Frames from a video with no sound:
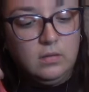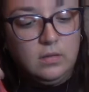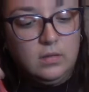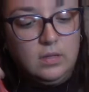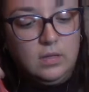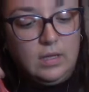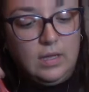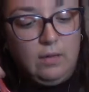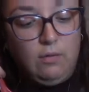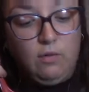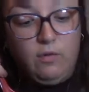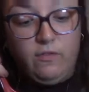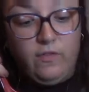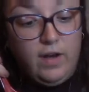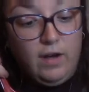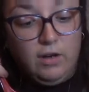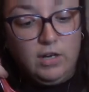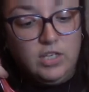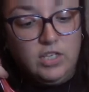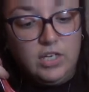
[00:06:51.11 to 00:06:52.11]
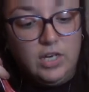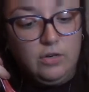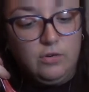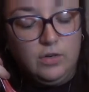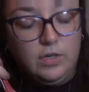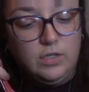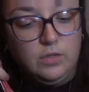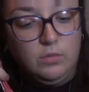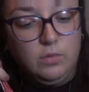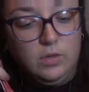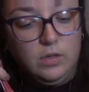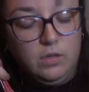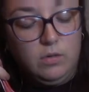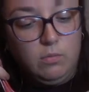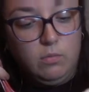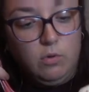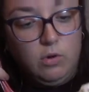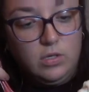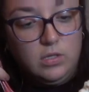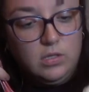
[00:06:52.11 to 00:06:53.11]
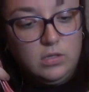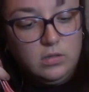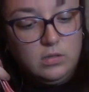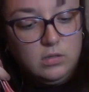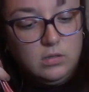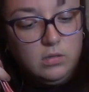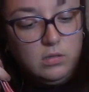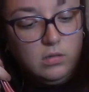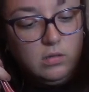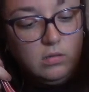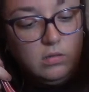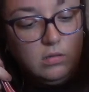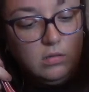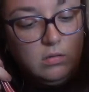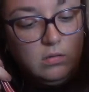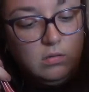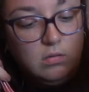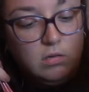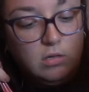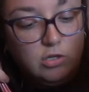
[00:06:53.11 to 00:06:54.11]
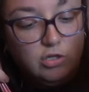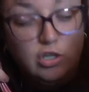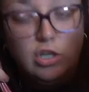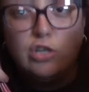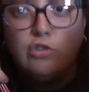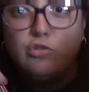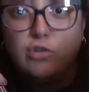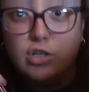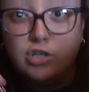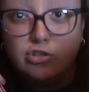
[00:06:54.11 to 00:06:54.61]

They were very generous with their portions. Generous.